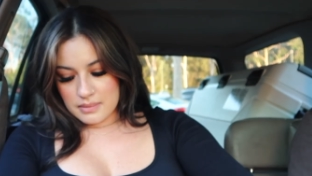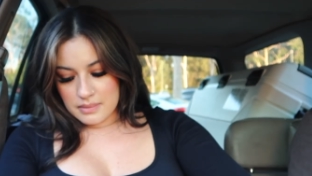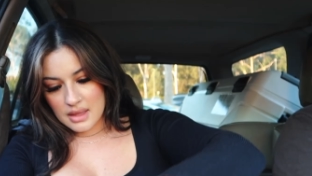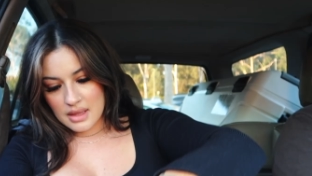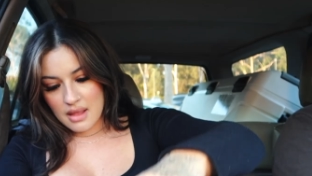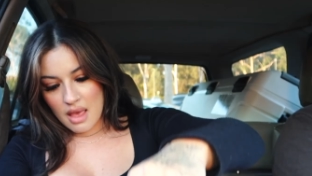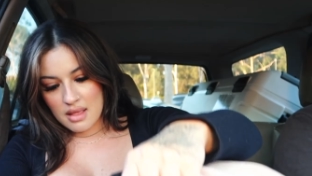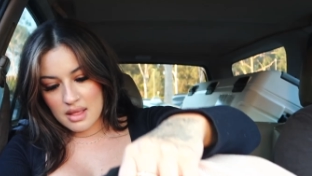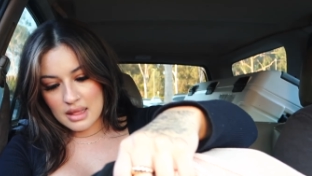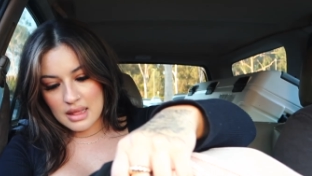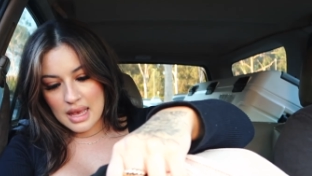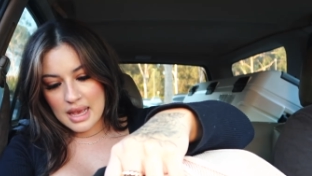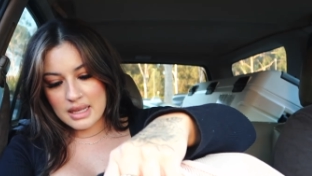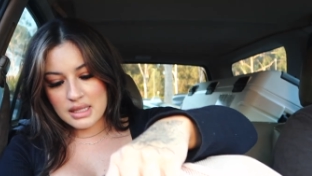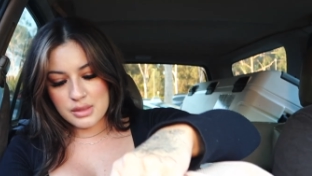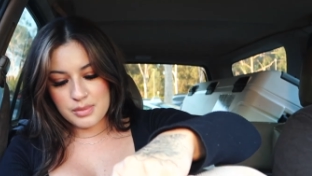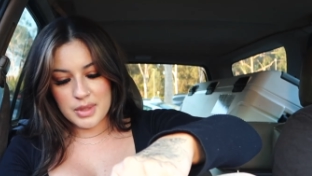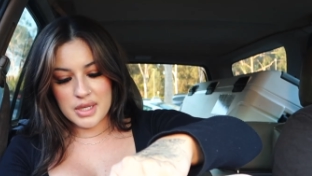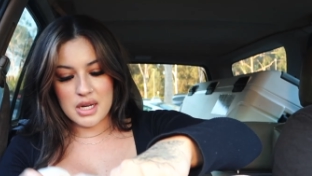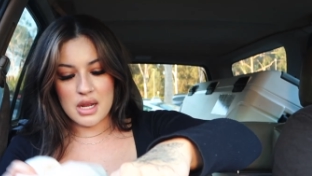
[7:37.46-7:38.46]
And then
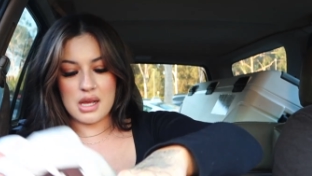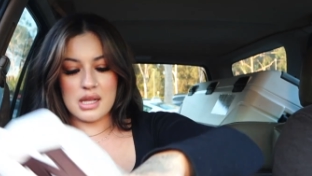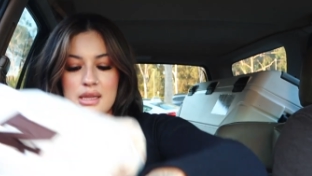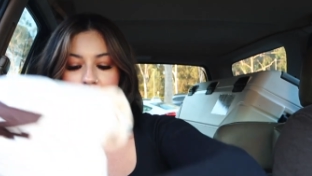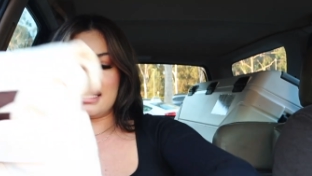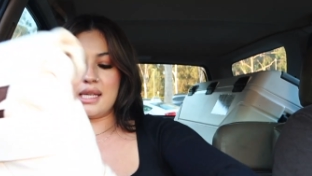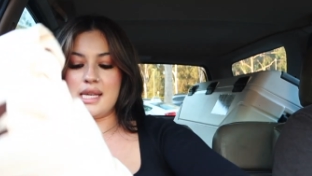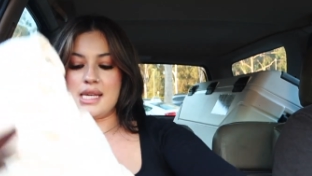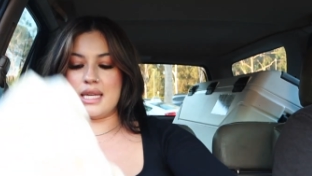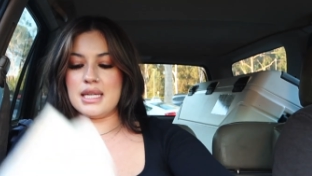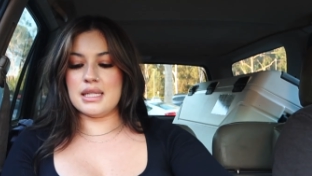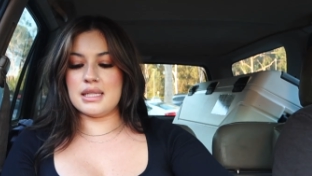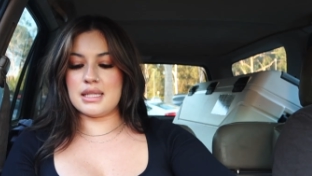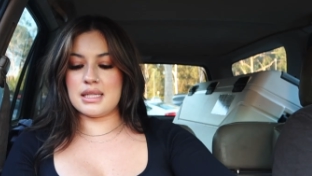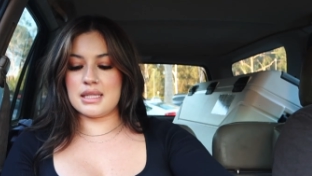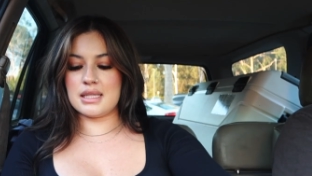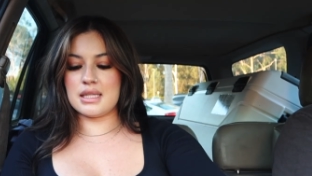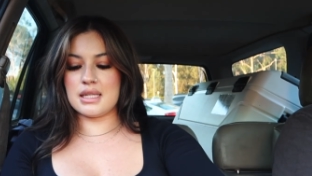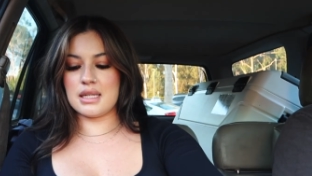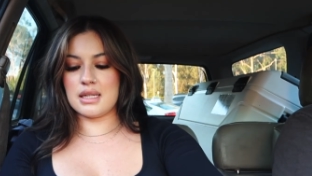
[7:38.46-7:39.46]
last but not
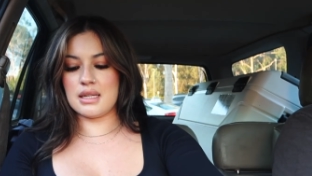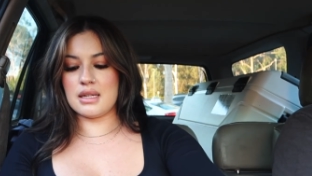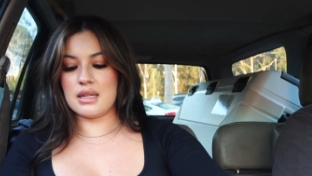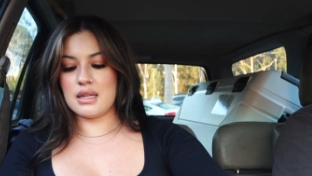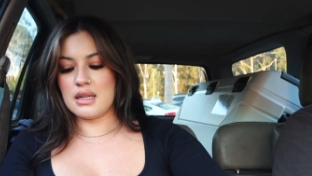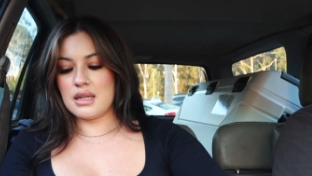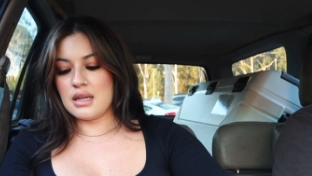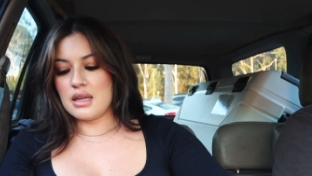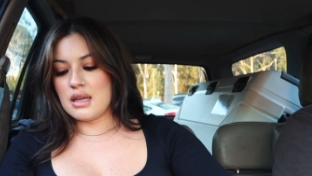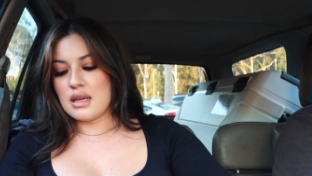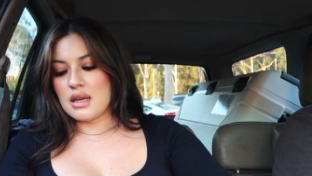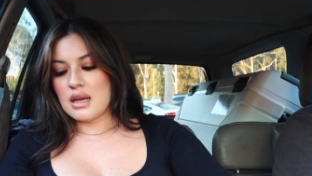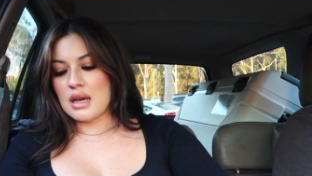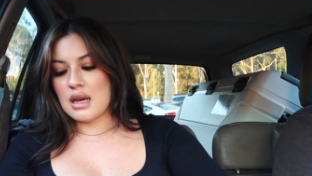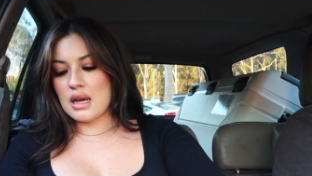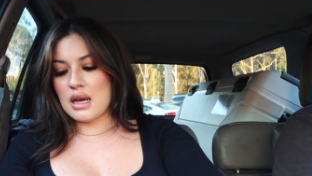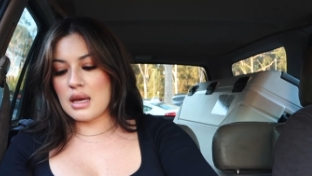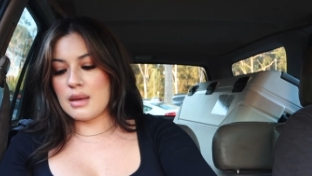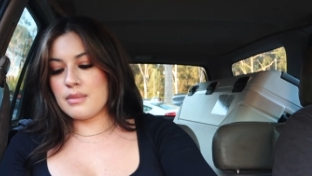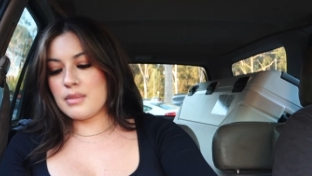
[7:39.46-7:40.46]
least,
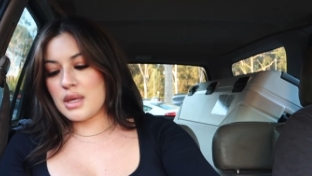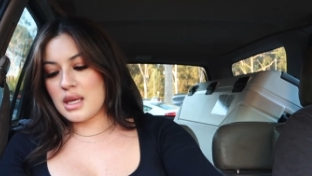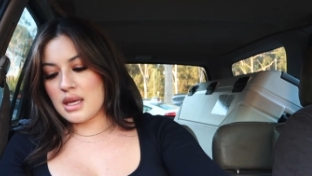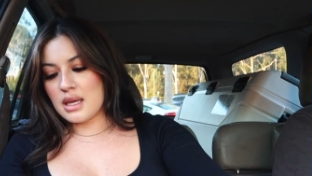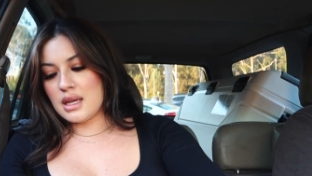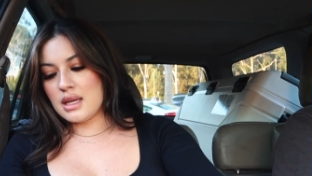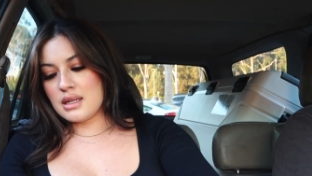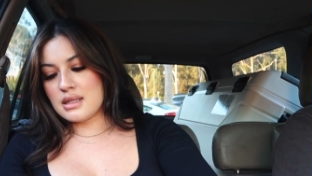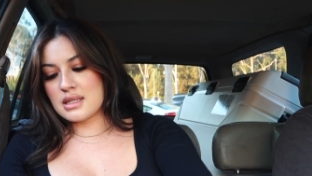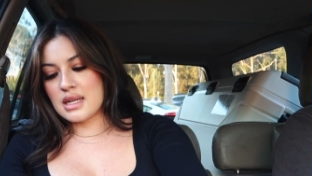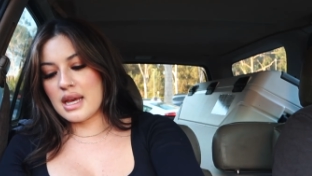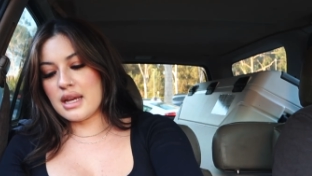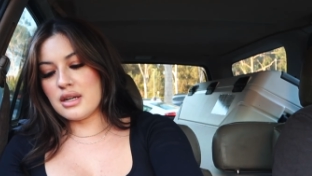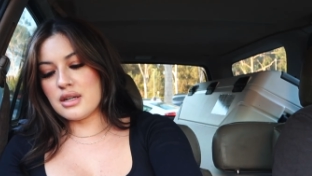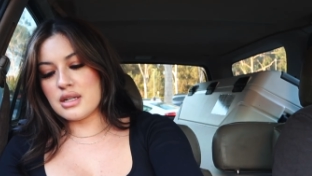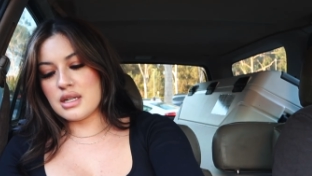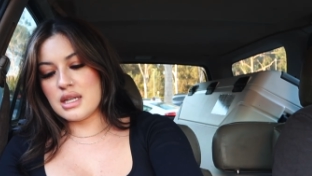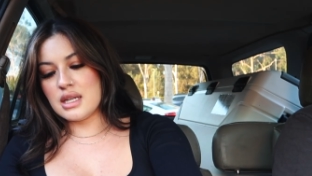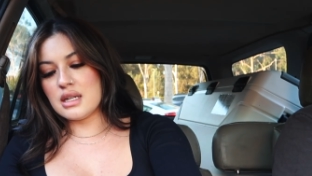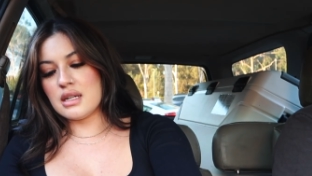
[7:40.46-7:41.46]
I'm in
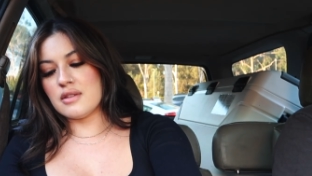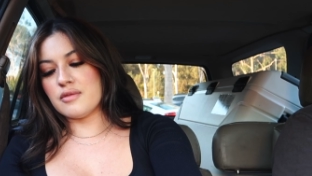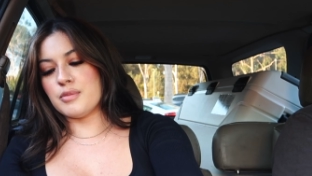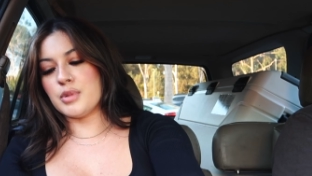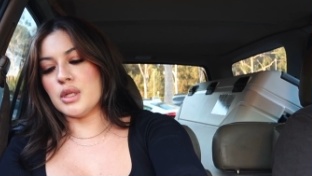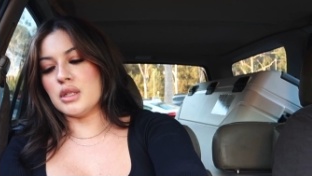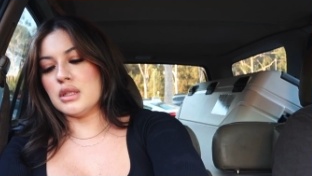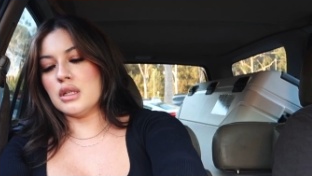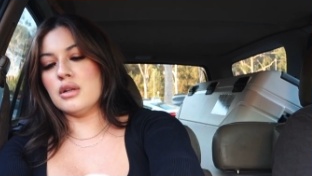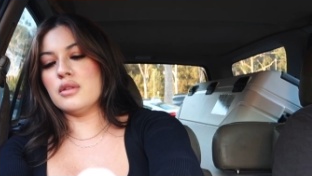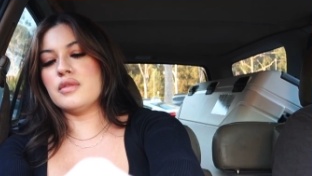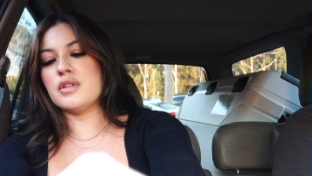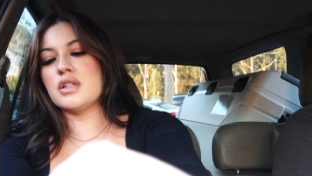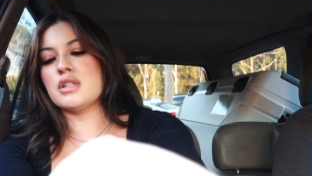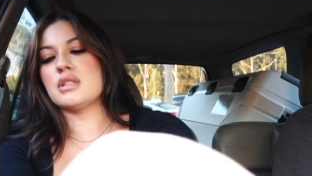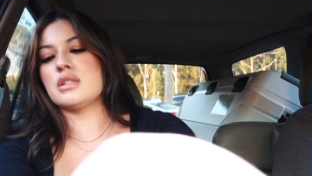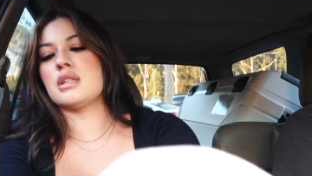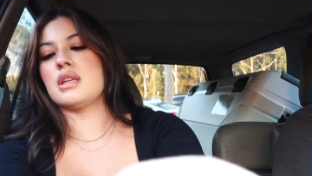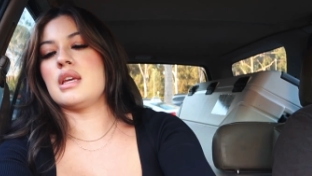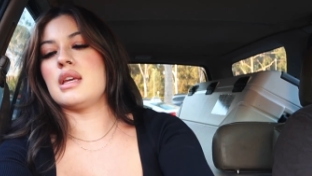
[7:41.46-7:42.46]
dire need of
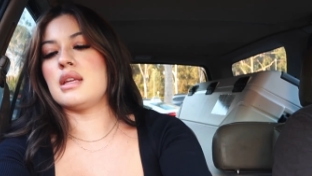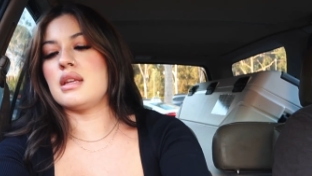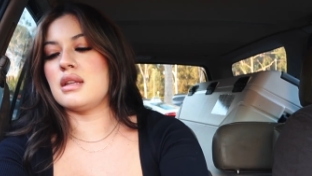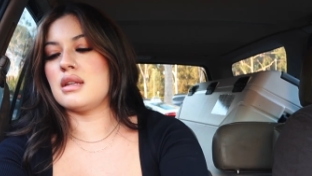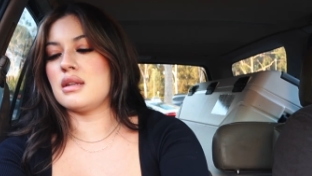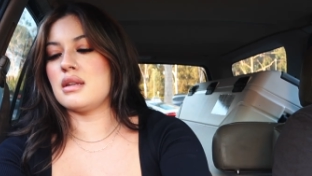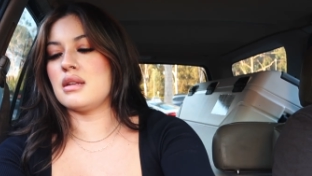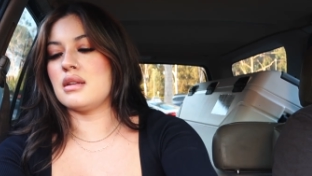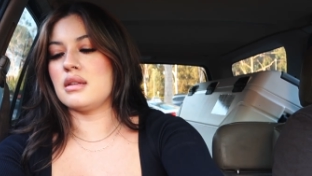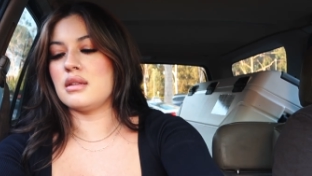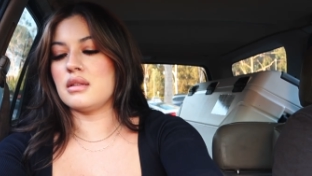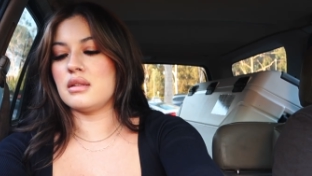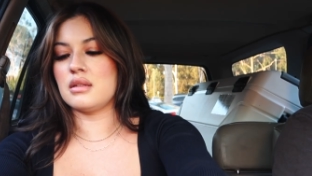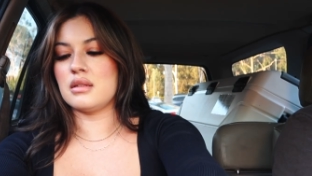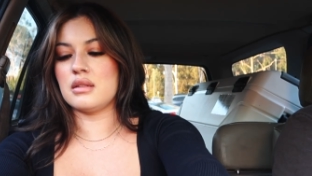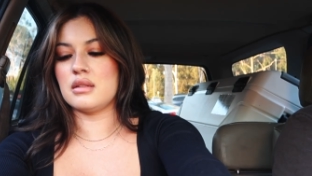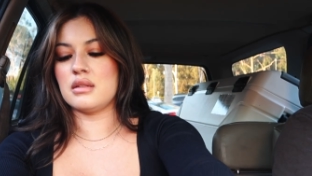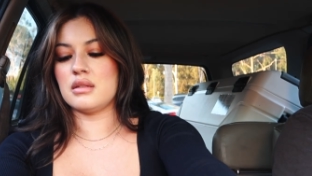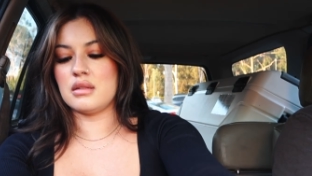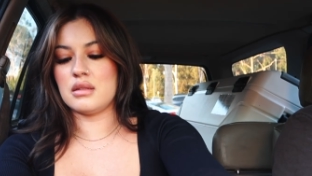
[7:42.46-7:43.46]
pullovers and
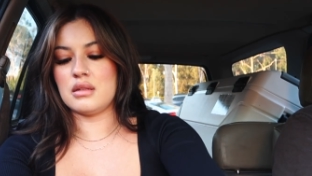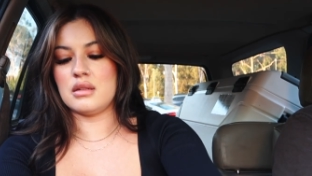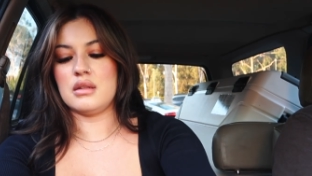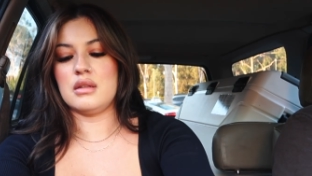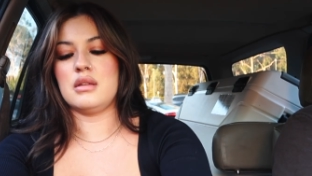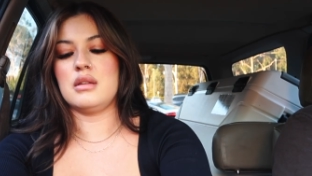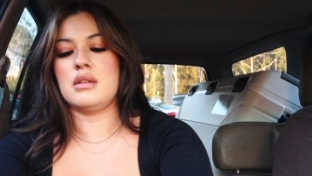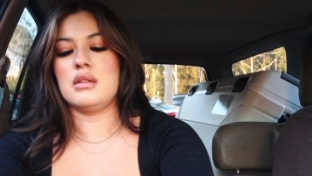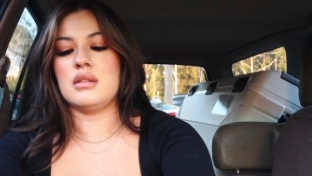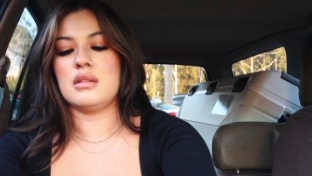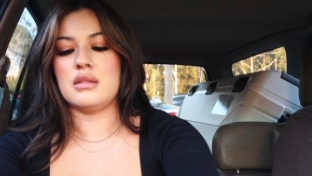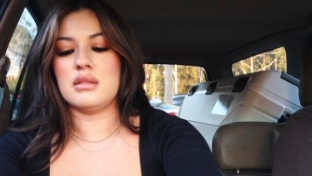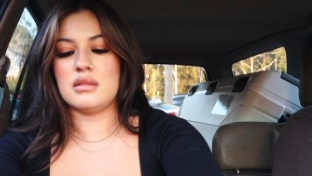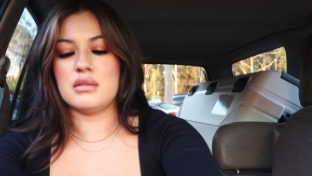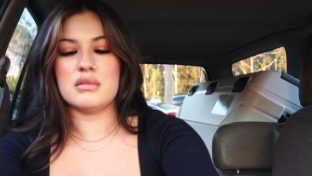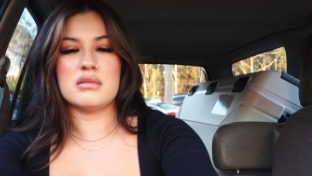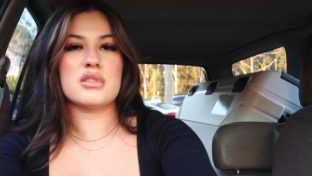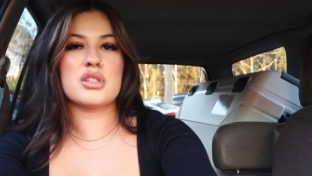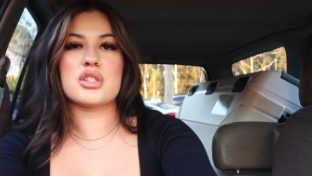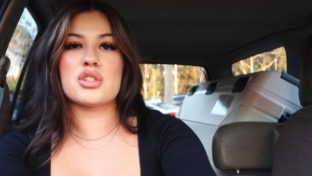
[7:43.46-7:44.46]

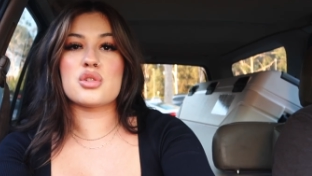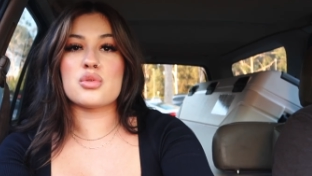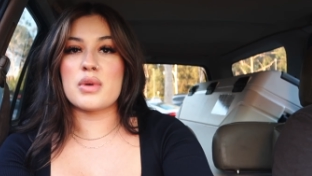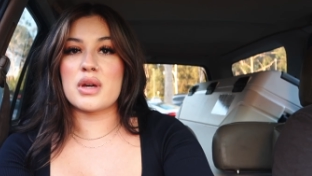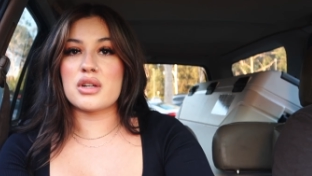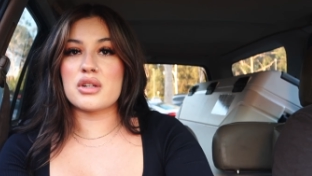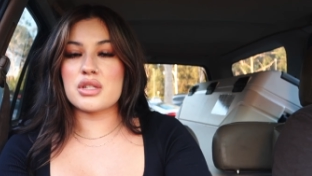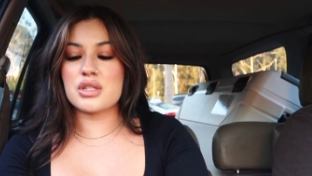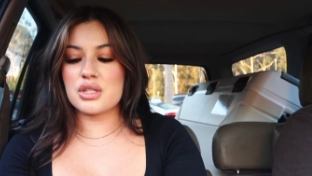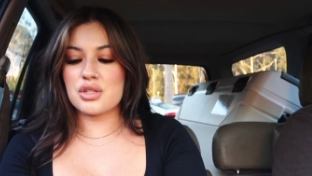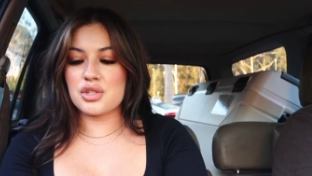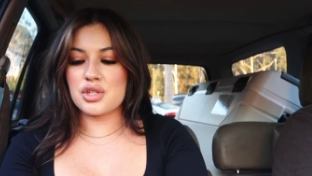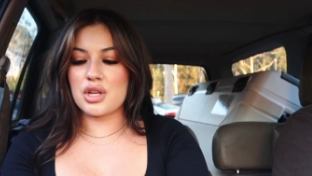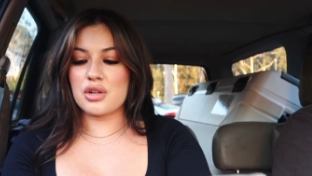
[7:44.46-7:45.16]
just sweaters in